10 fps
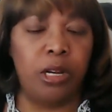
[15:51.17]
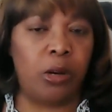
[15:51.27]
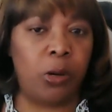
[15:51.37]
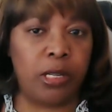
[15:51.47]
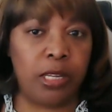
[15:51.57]

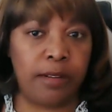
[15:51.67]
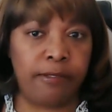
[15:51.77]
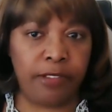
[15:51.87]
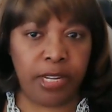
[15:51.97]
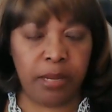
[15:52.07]
or
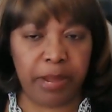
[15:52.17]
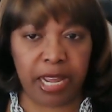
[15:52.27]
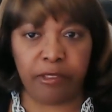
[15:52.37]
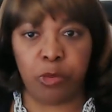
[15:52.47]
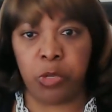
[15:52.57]
get
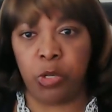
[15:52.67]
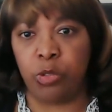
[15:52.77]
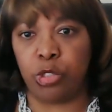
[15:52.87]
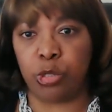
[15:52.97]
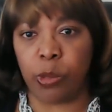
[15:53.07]
feedback from
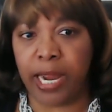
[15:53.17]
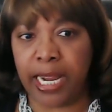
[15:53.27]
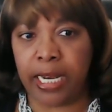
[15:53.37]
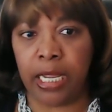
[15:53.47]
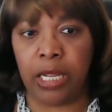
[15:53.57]
you,
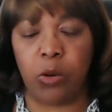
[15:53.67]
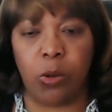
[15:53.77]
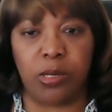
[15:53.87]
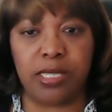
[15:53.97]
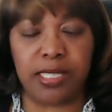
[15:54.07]
training
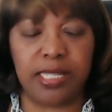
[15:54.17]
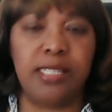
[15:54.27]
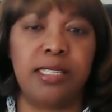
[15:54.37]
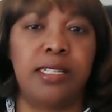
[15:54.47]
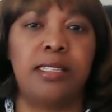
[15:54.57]
or
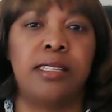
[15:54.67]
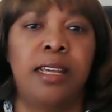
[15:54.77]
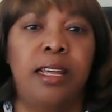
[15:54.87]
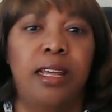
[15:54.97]
assistance,